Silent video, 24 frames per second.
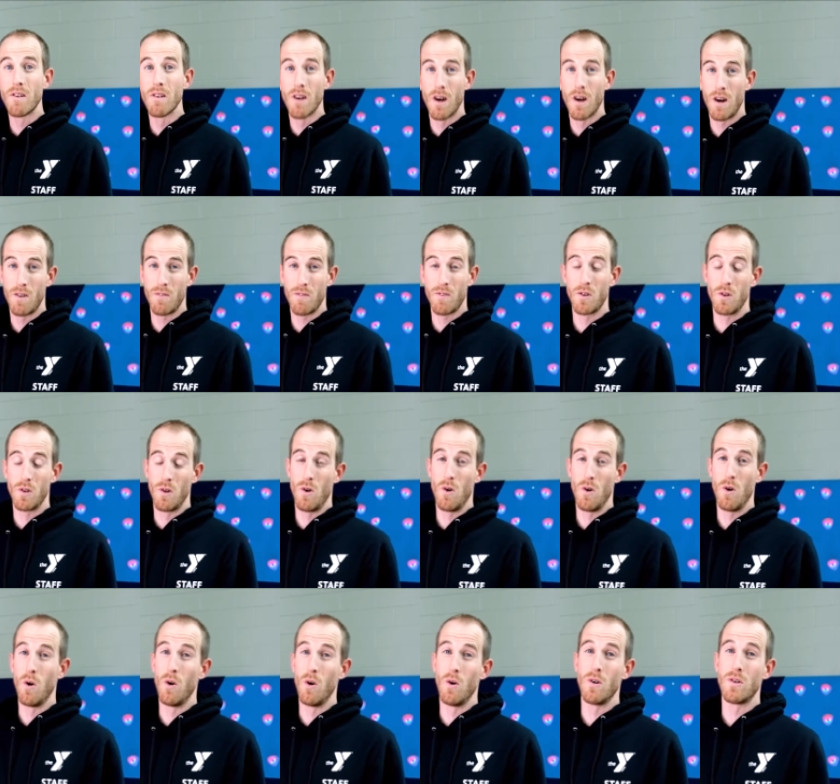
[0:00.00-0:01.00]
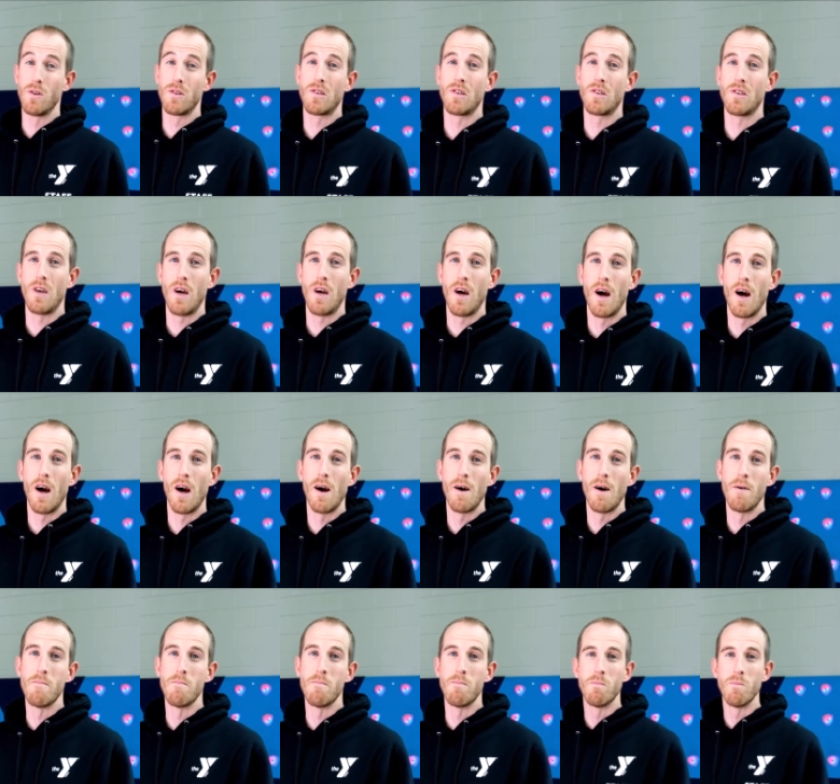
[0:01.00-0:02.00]
love GlowHolds
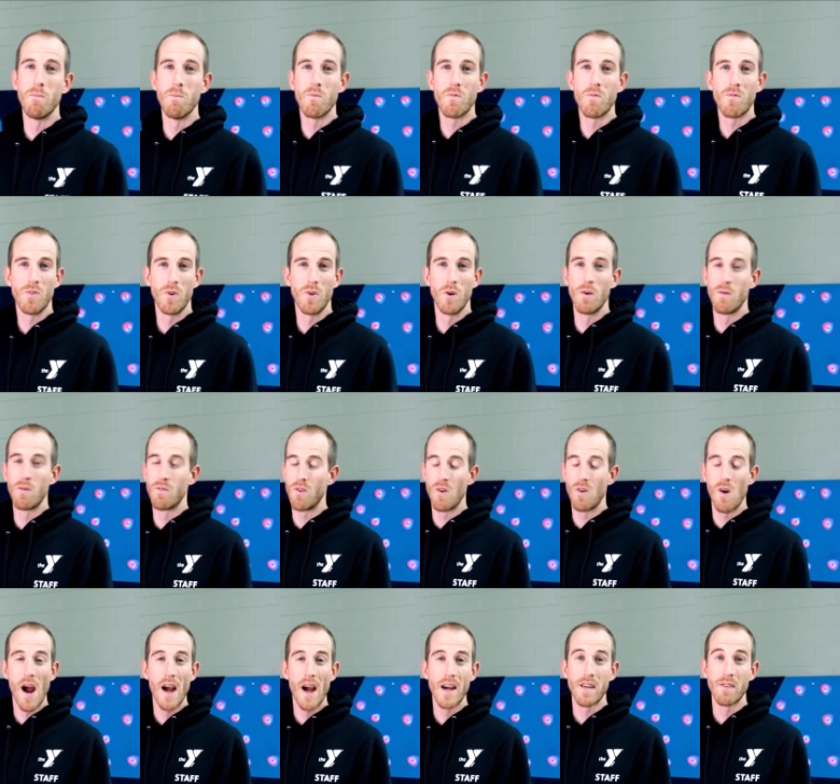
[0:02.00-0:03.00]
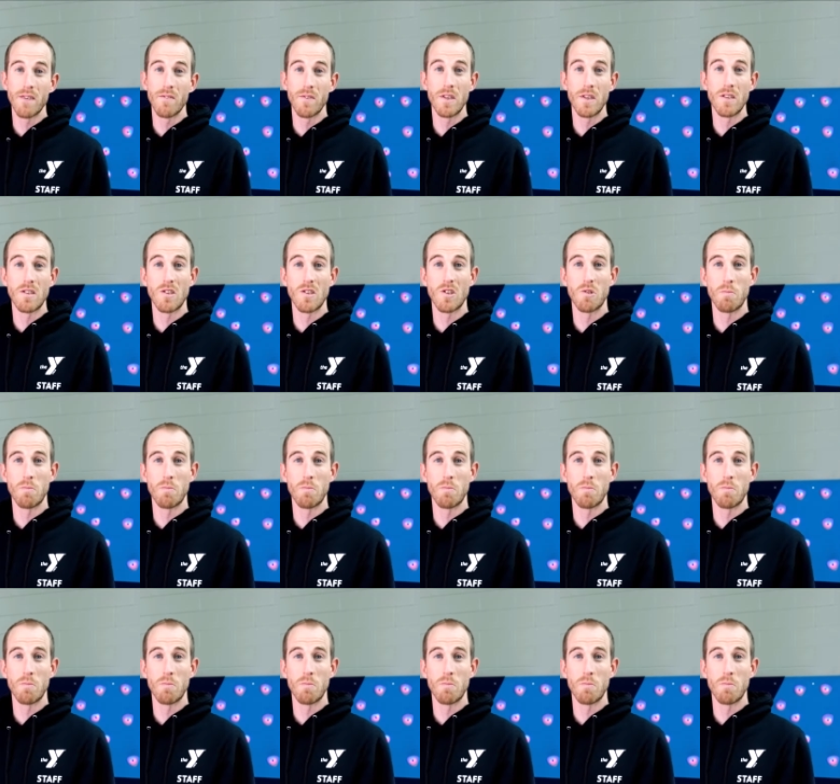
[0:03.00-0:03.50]
um, for a variety of reasons,